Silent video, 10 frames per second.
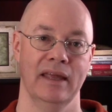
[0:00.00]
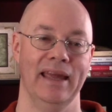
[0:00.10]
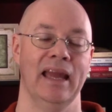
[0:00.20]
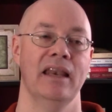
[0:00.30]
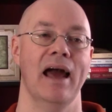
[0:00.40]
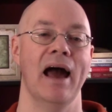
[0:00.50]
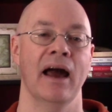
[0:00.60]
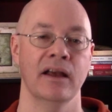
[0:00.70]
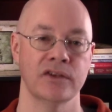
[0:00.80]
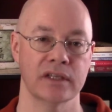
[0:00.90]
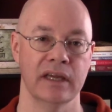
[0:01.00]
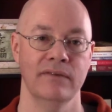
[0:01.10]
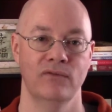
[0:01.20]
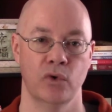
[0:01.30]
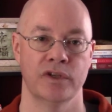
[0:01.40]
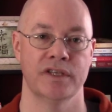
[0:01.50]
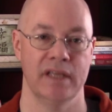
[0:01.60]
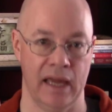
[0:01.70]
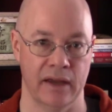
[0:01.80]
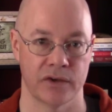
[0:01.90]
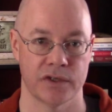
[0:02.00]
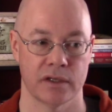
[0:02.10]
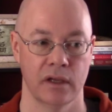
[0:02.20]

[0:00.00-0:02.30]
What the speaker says: and asking for sex